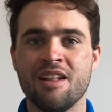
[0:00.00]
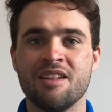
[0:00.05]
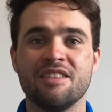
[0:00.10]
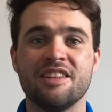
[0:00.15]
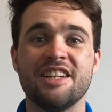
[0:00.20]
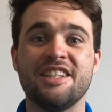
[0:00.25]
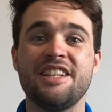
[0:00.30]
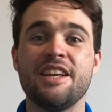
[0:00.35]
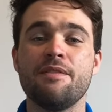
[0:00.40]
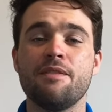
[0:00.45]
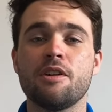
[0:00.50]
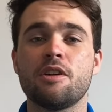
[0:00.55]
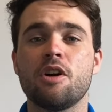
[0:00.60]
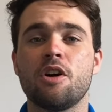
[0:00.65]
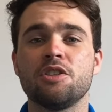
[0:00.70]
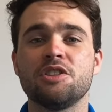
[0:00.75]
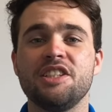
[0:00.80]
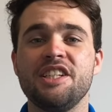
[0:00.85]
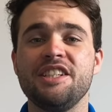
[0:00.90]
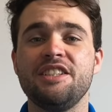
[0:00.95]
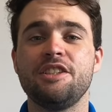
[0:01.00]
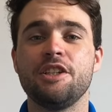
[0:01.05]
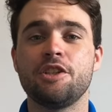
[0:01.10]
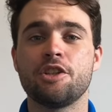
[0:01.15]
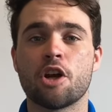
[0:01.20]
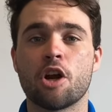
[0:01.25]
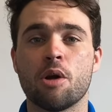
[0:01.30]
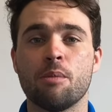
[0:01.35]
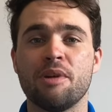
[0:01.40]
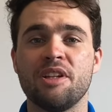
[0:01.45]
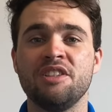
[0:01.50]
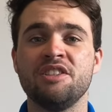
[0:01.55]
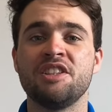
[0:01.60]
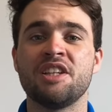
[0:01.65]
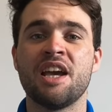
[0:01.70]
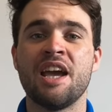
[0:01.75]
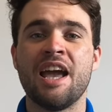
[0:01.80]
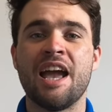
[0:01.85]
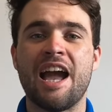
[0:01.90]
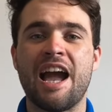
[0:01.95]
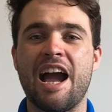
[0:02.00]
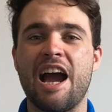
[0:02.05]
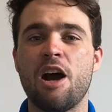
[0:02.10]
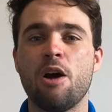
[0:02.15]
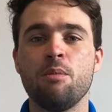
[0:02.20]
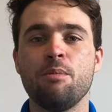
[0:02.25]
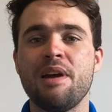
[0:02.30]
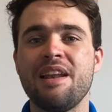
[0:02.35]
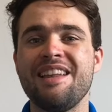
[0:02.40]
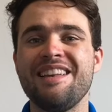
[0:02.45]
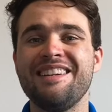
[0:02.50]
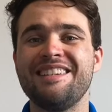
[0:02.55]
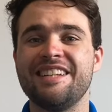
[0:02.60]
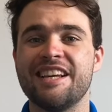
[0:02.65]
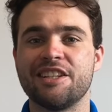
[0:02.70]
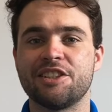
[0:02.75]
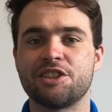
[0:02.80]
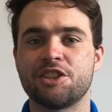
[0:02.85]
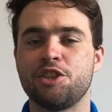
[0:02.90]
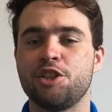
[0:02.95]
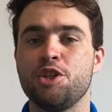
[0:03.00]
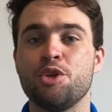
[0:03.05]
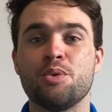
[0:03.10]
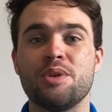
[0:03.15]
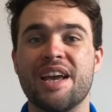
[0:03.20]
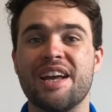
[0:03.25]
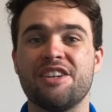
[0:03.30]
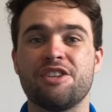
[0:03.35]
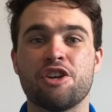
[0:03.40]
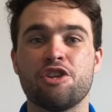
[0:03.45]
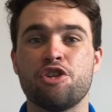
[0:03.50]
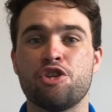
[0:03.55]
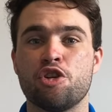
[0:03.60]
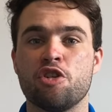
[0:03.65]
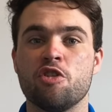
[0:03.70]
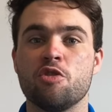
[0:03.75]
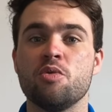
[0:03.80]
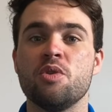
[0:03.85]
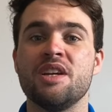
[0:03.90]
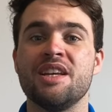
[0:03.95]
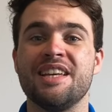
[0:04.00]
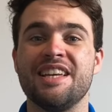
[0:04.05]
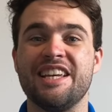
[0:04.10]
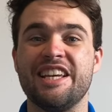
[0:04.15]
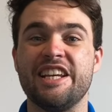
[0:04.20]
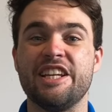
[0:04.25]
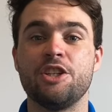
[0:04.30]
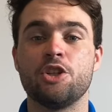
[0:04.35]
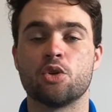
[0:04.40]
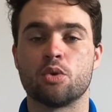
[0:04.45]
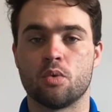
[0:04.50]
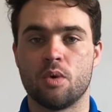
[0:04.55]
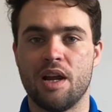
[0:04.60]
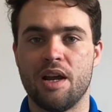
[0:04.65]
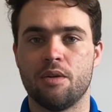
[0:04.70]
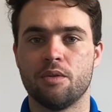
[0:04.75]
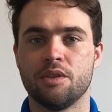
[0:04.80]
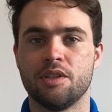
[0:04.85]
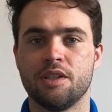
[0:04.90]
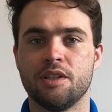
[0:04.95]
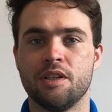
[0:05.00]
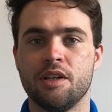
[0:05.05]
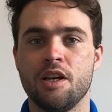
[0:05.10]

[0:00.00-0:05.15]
The difficulty determines how many discs you get to shoot each round.